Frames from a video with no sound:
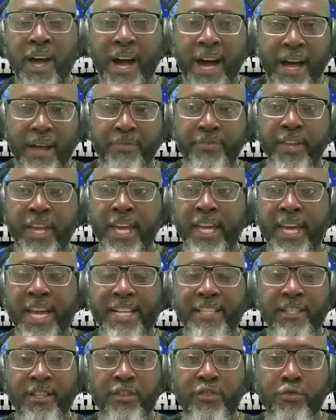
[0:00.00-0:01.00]
I think
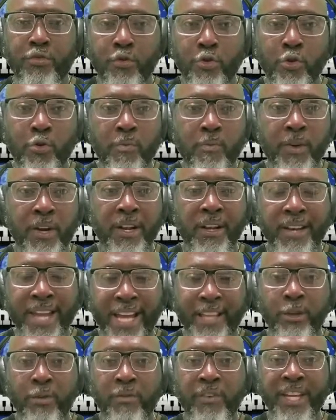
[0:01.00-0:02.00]
as a group,
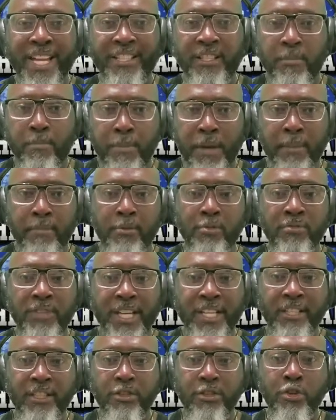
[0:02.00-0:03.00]
collectively, as a Big Blue
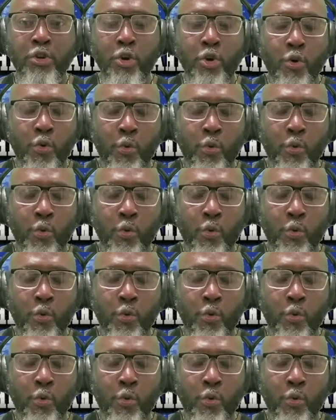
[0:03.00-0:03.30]
Nation,